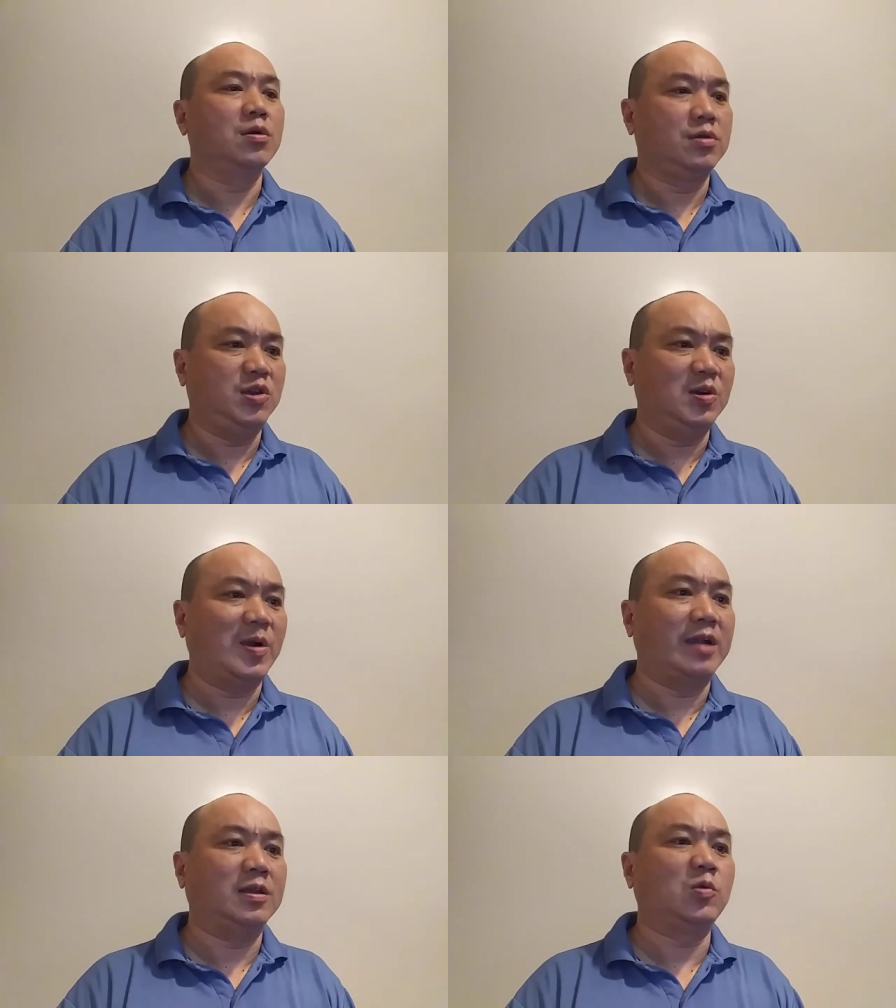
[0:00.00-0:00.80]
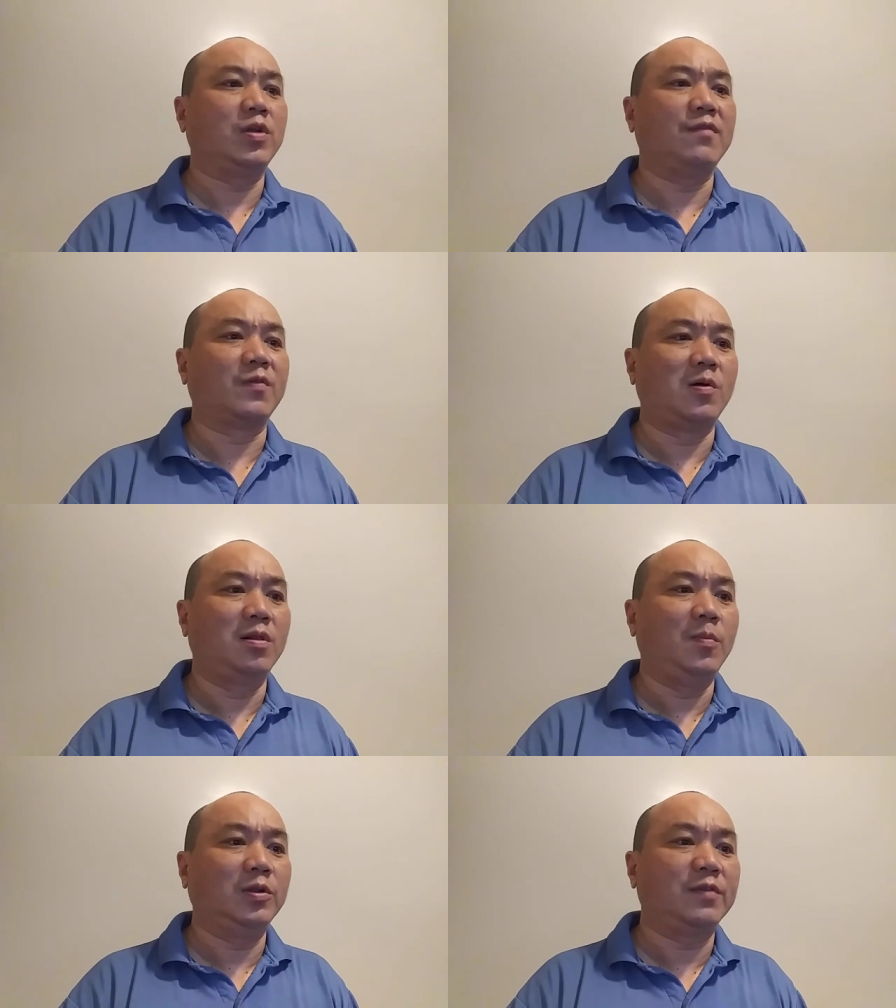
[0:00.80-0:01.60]
Here I need to give role
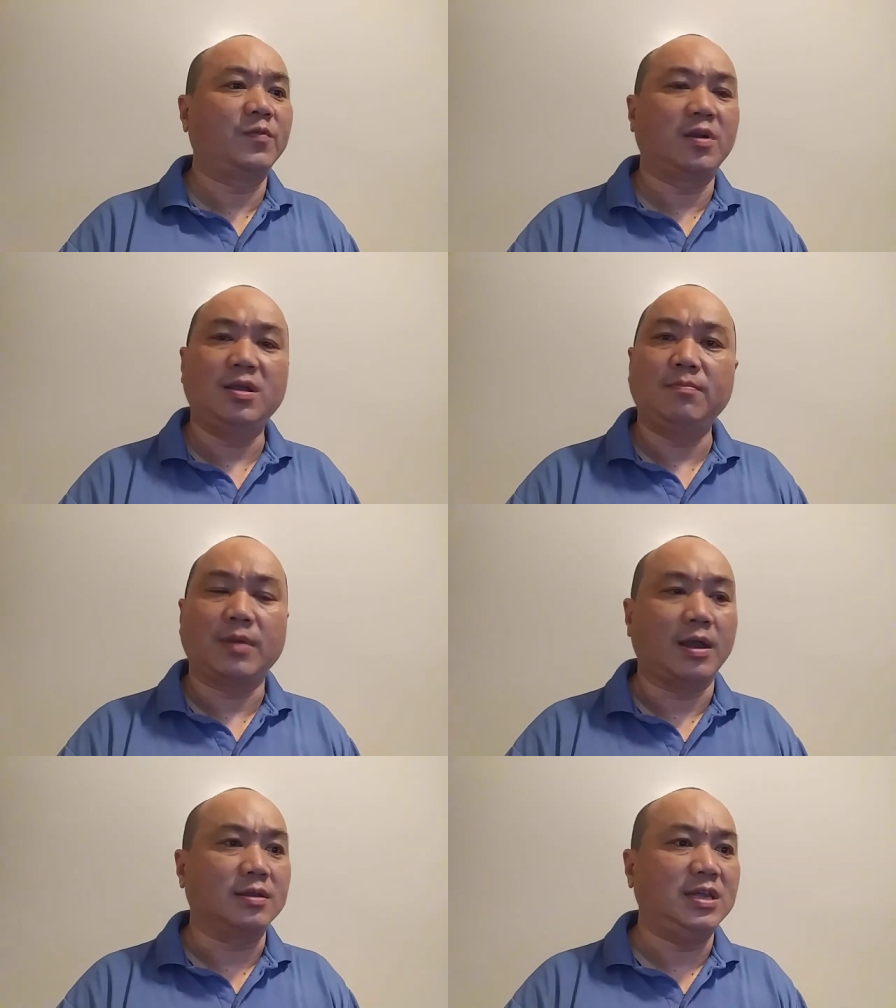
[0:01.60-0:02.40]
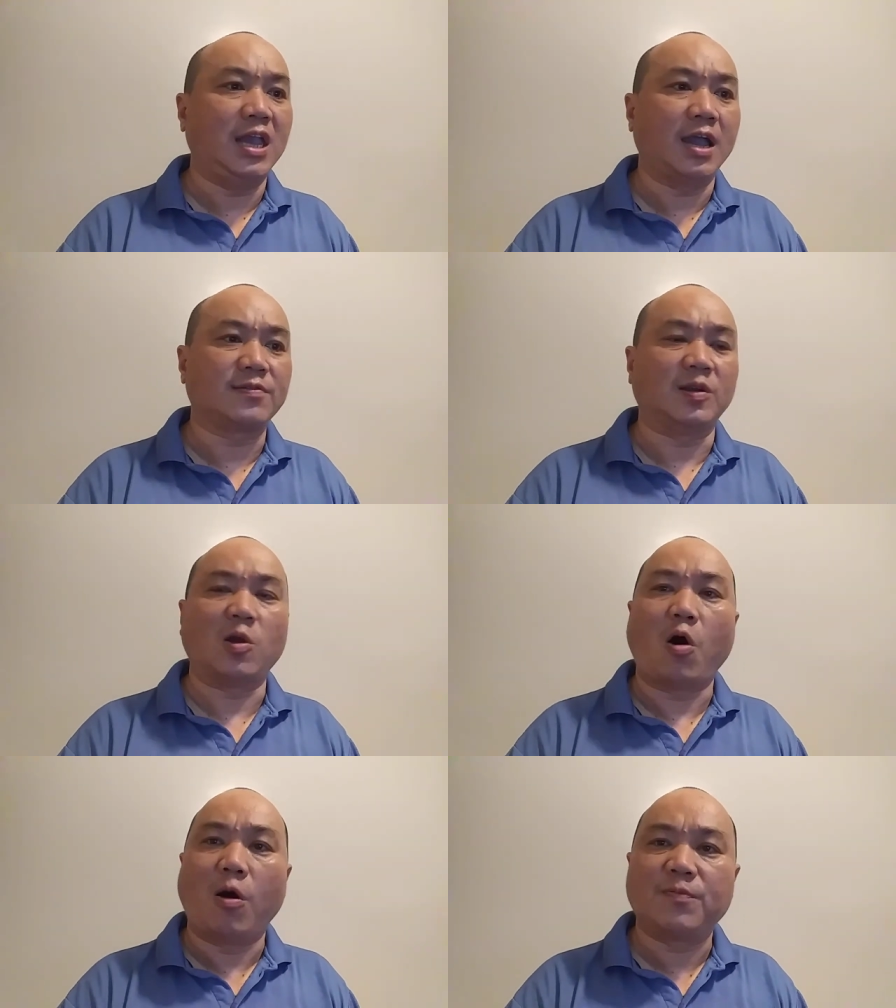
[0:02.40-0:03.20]
model for him as he has an
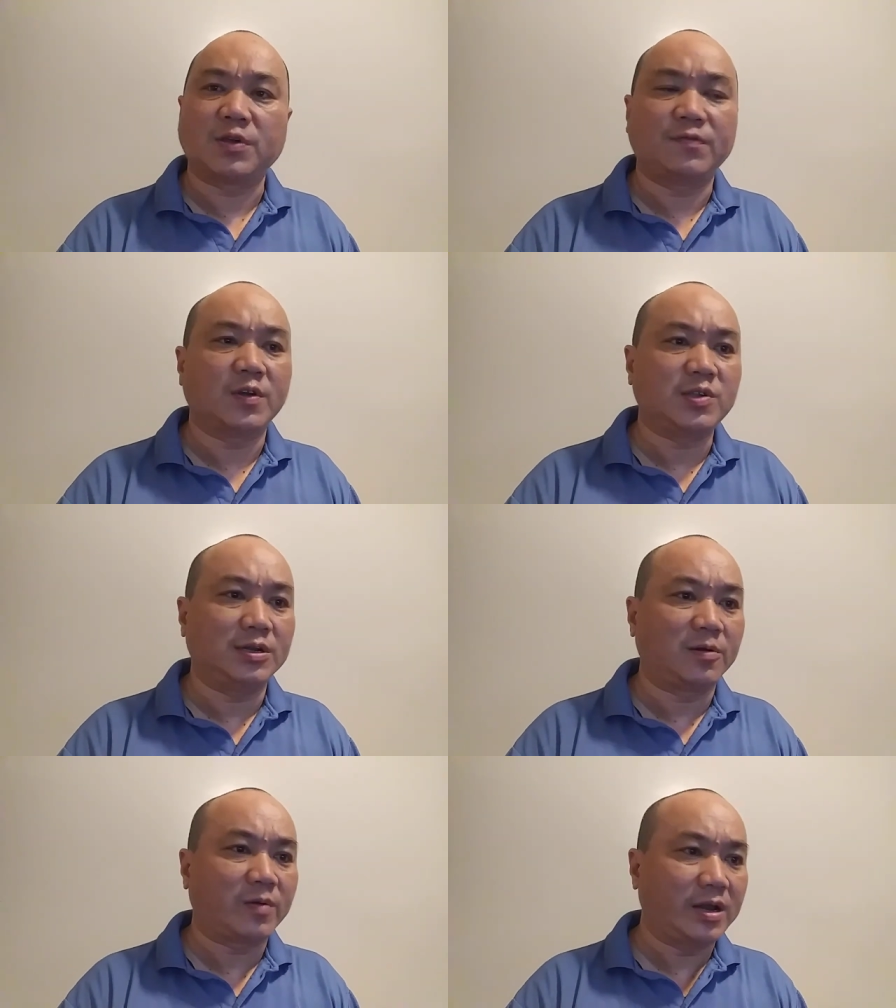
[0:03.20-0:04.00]
observational